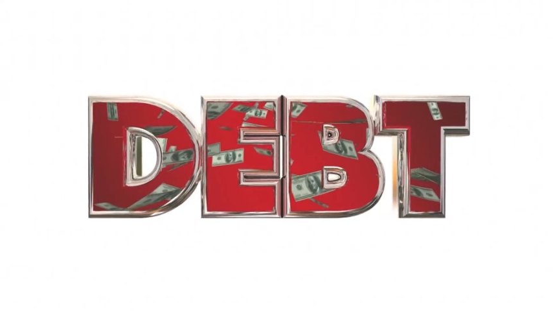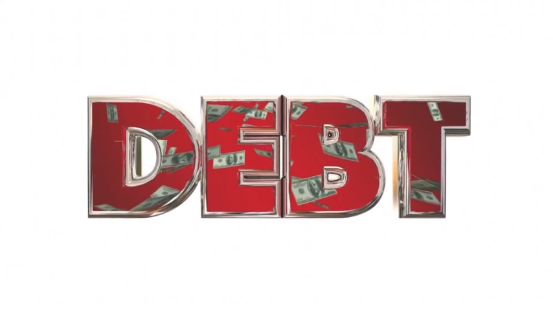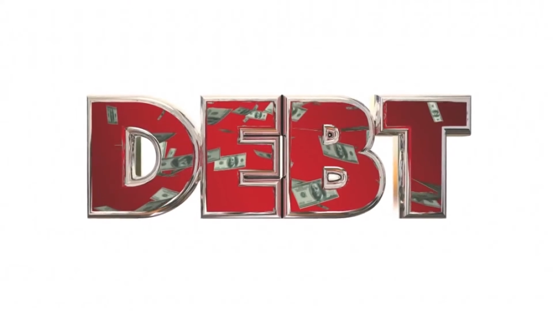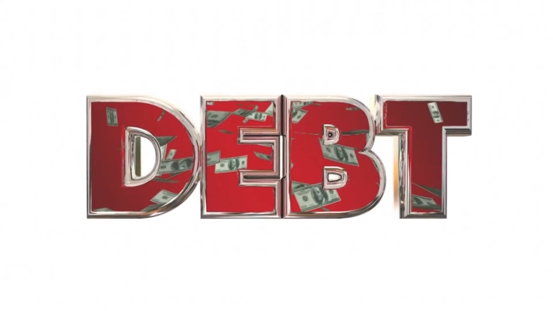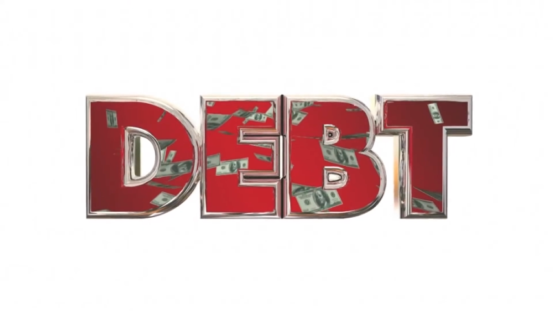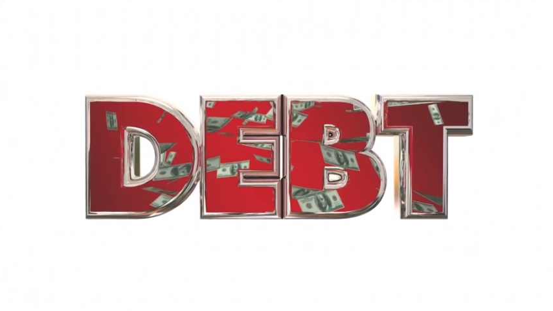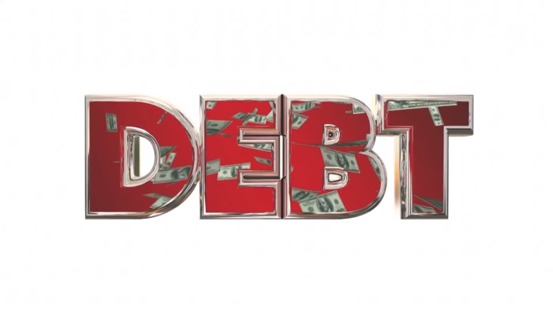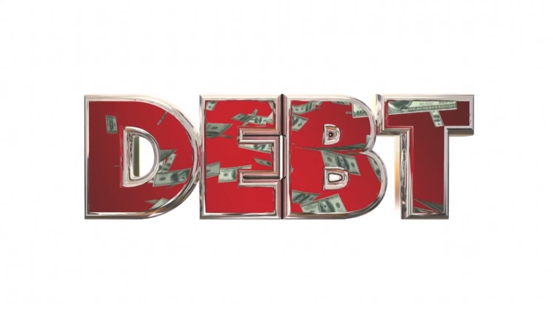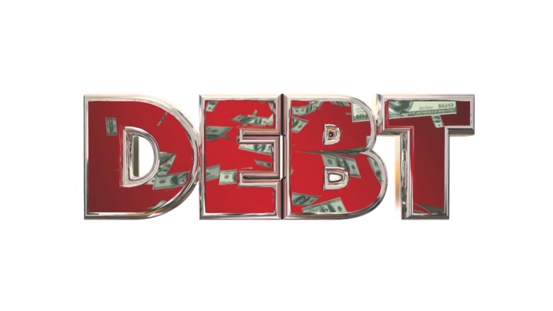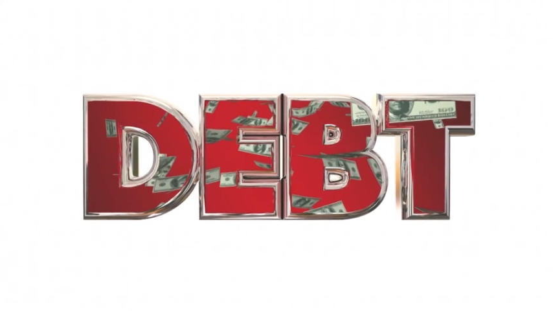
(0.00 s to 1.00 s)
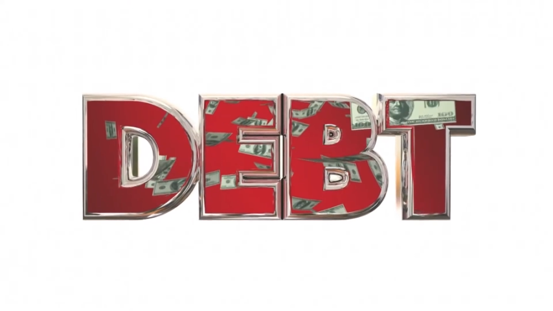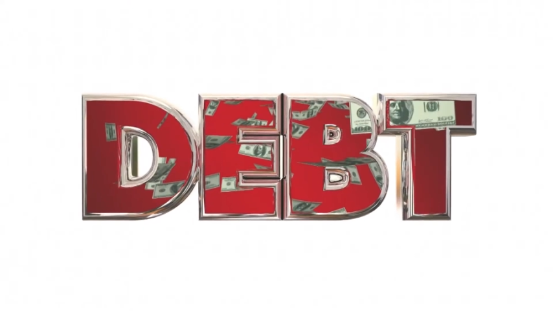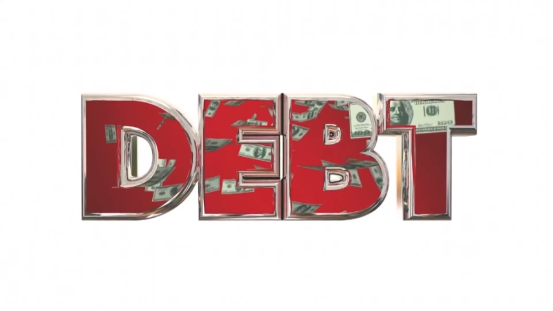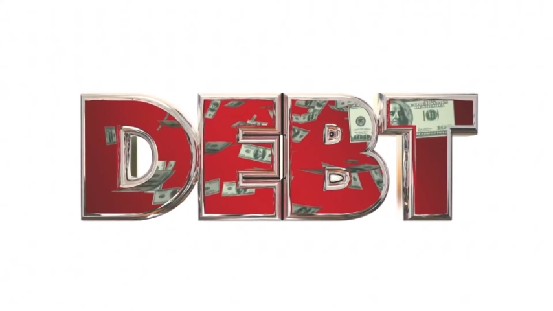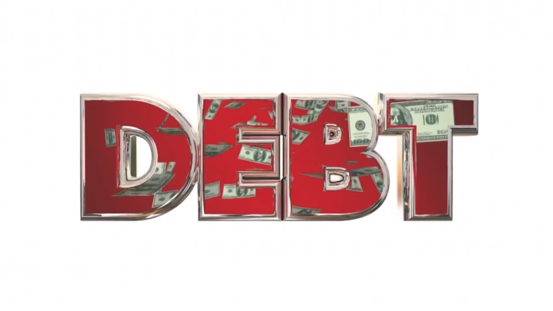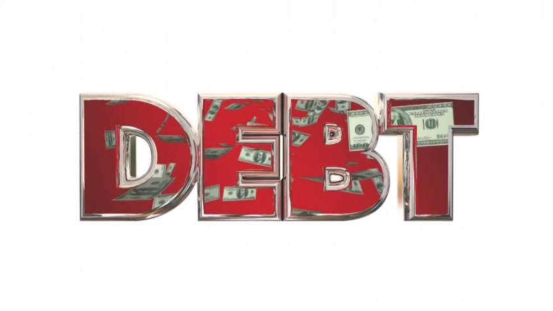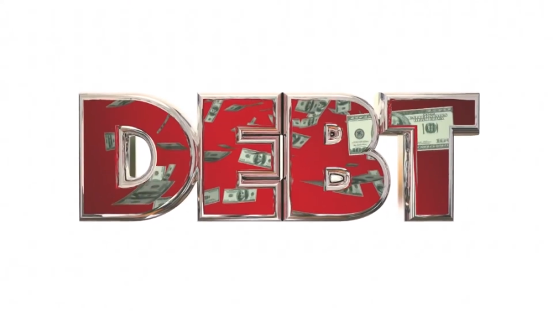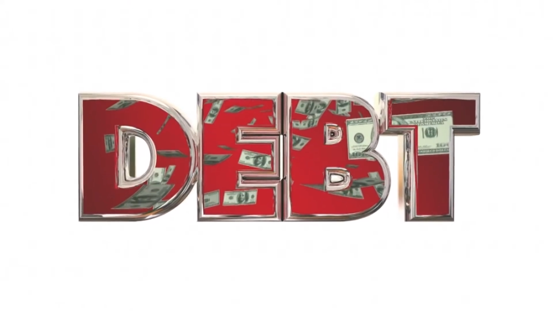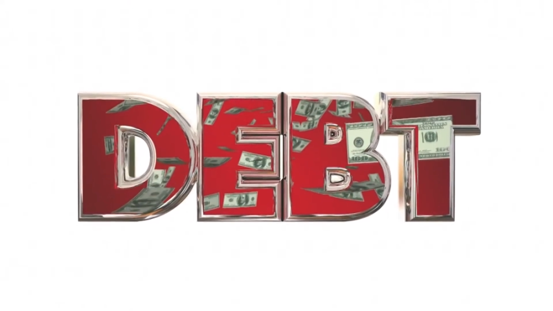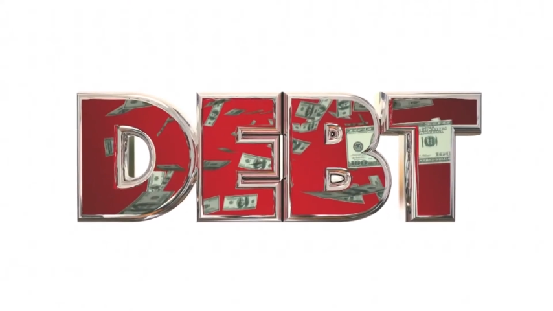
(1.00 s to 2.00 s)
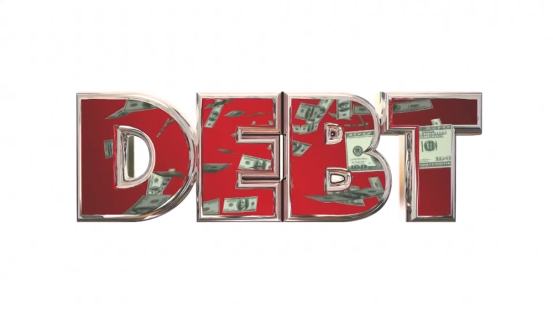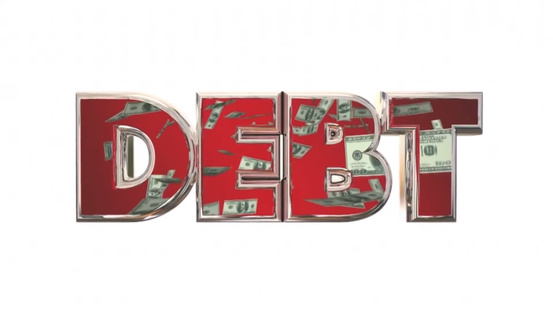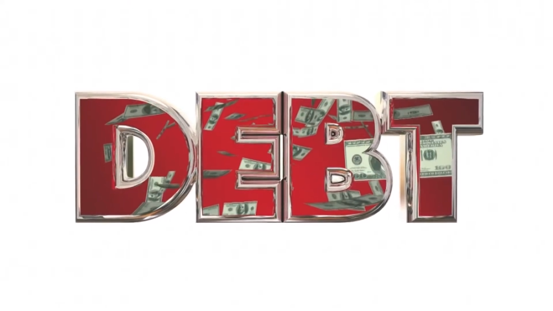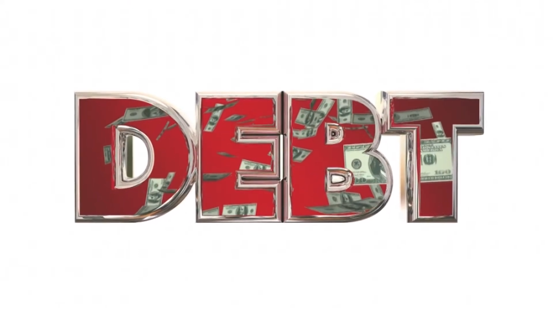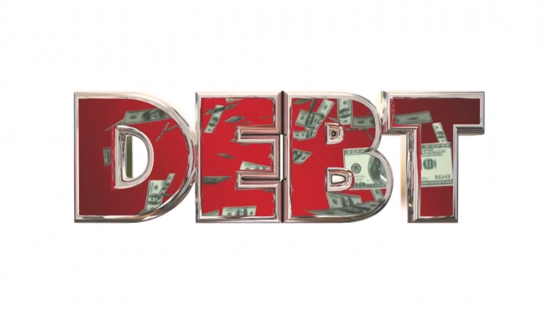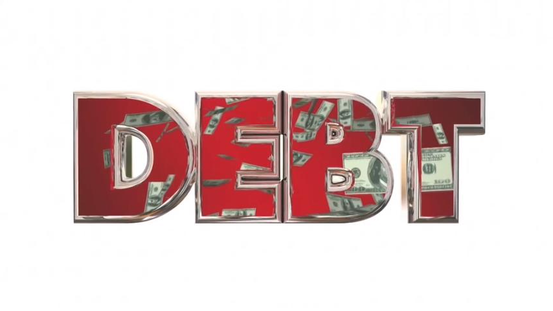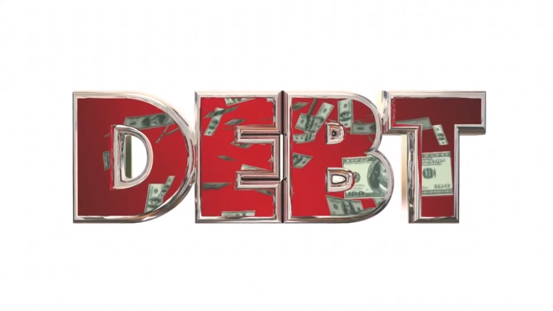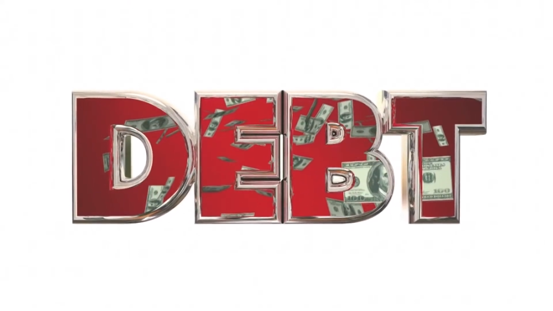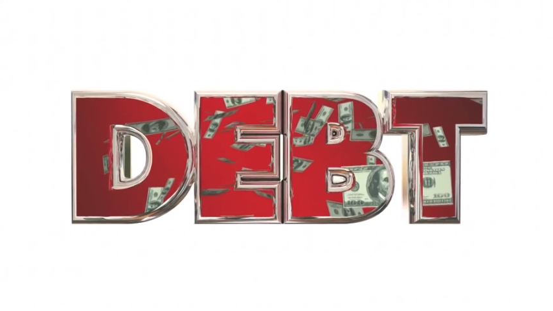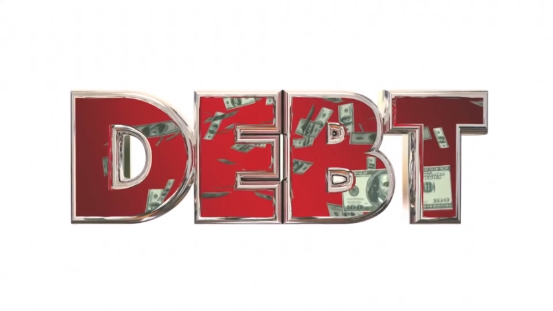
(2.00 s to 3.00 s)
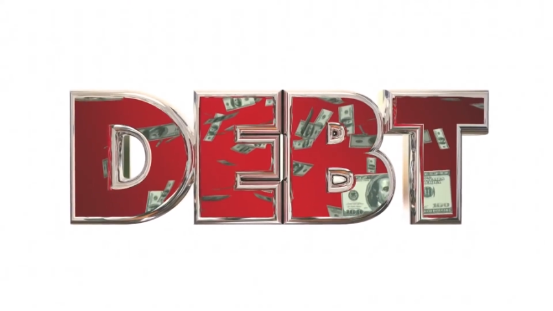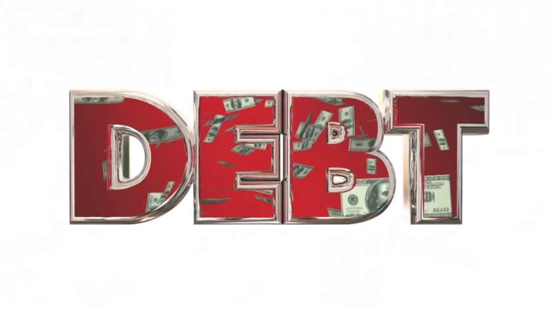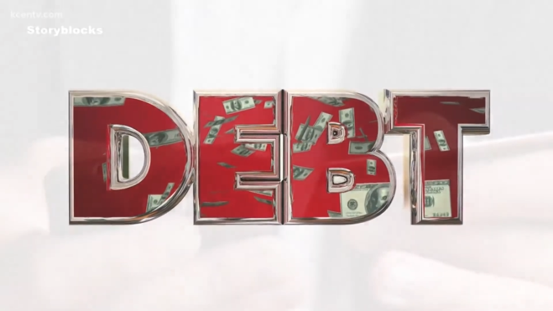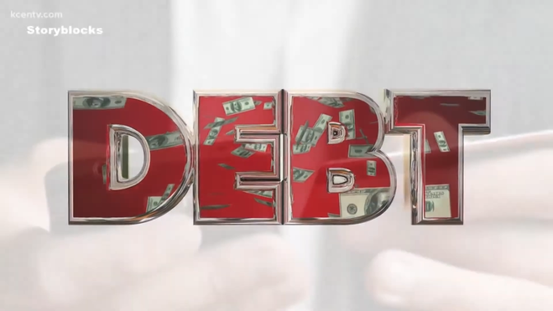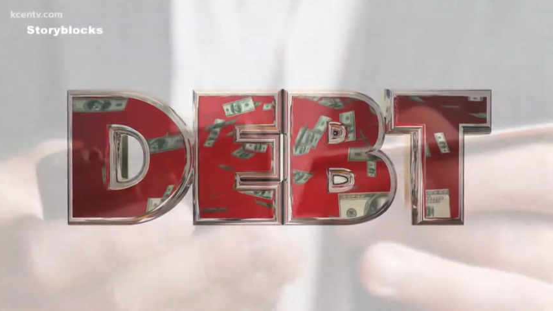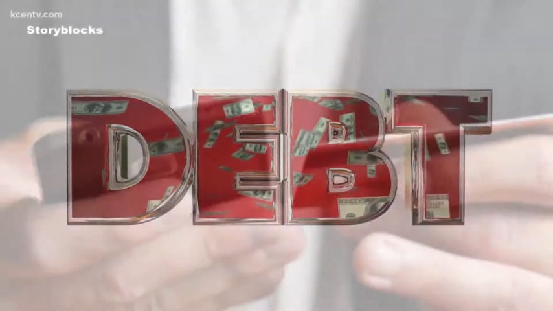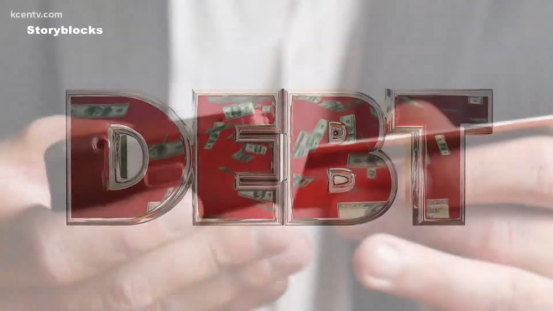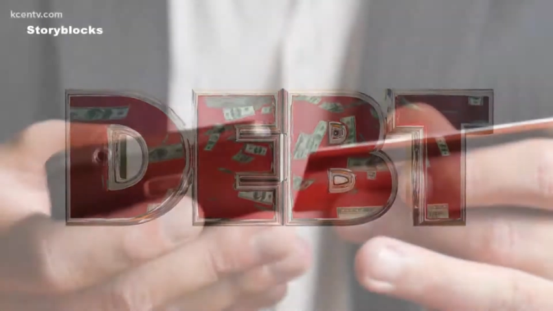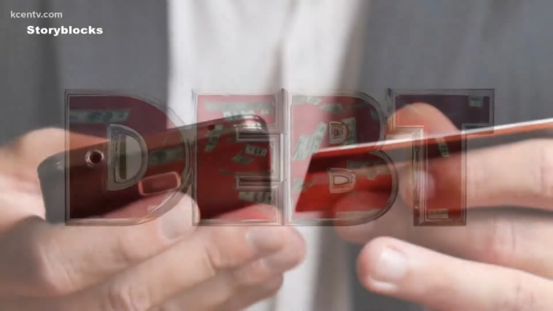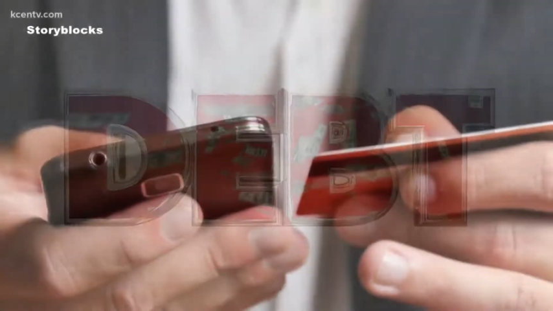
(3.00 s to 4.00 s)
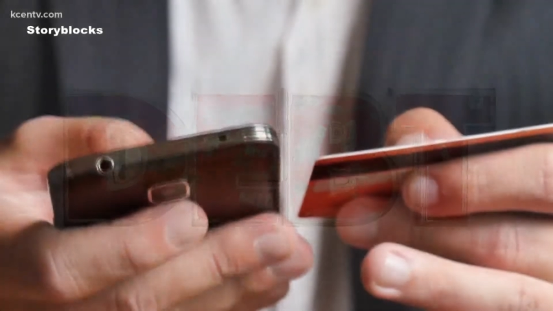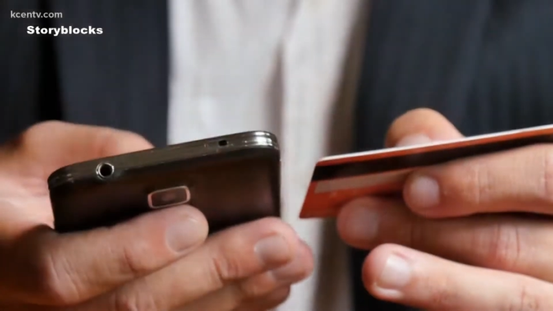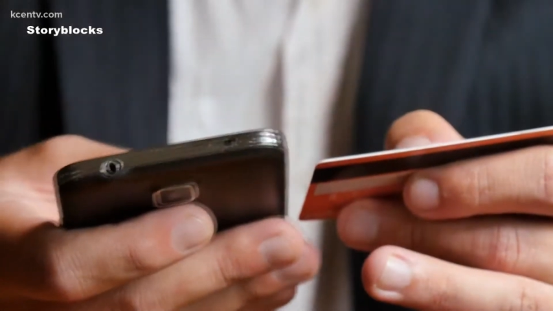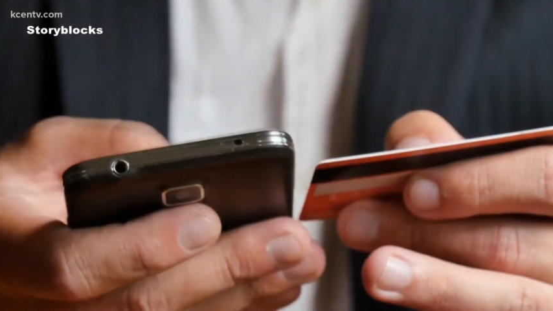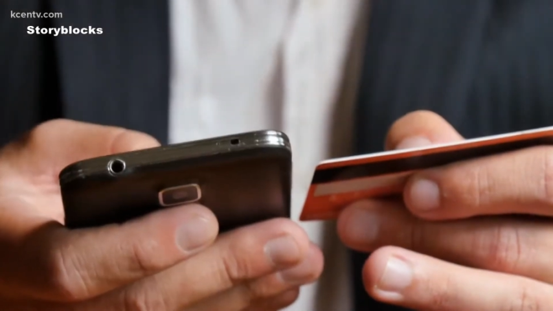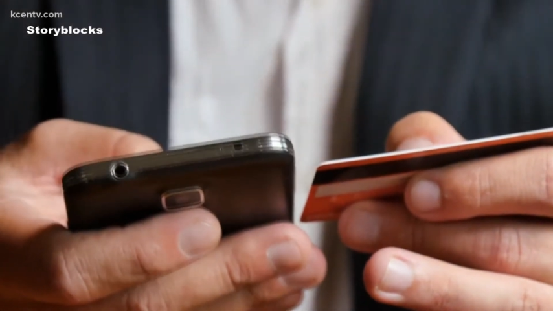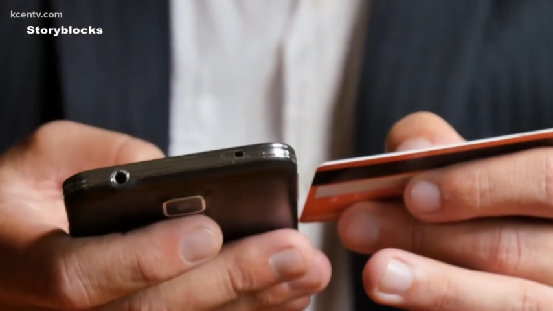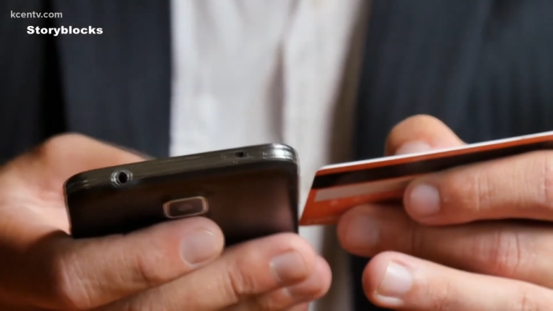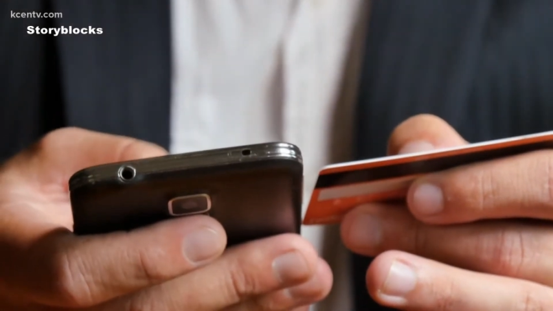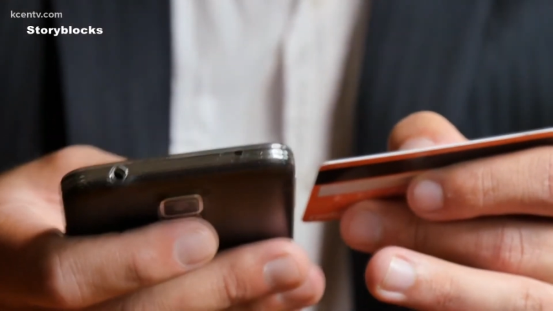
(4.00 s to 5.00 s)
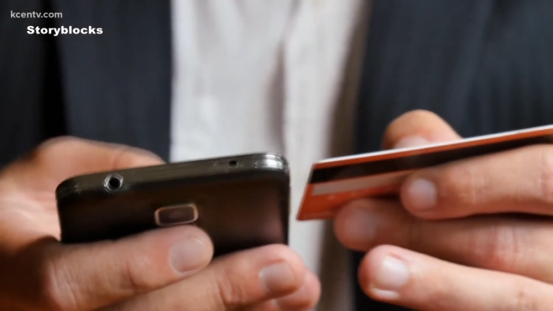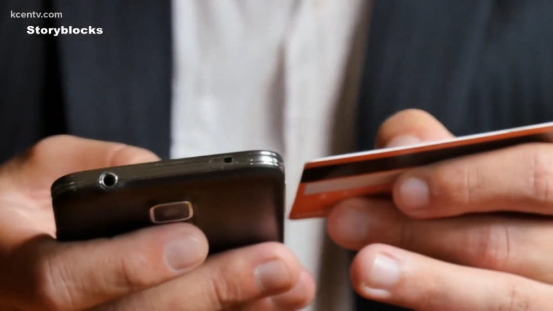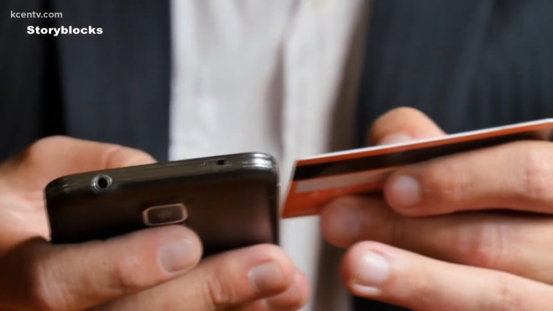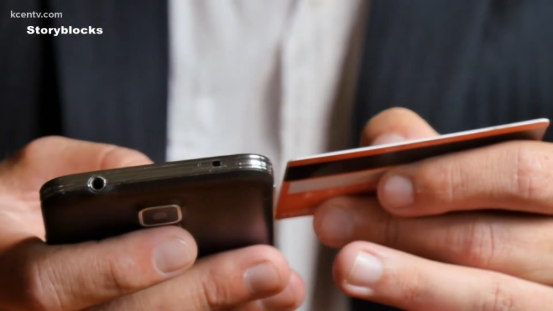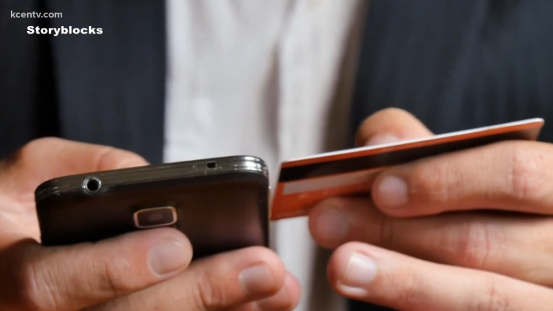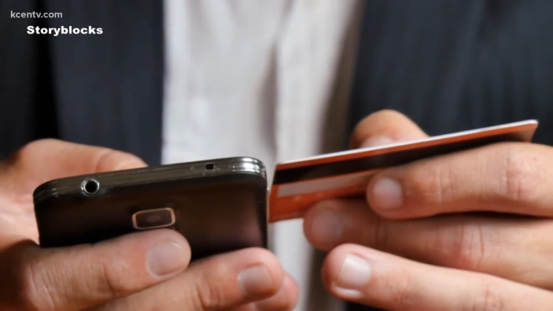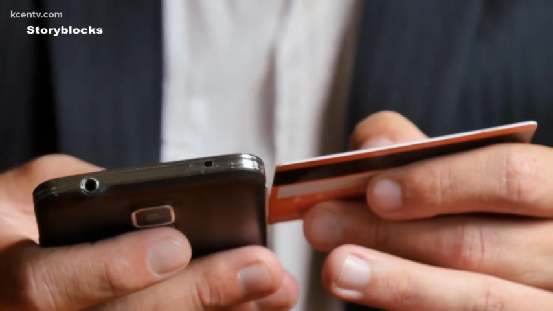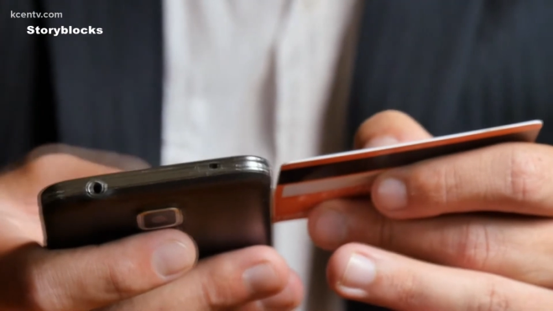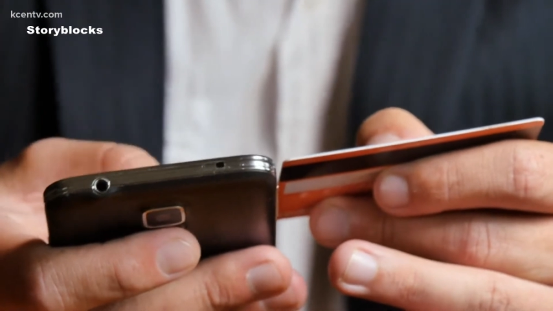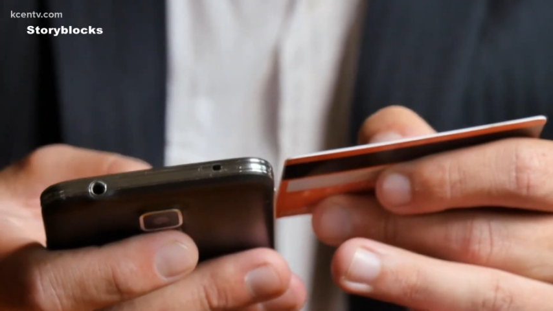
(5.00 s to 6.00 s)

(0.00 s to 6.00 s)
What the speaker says: [unreadable: no face in view]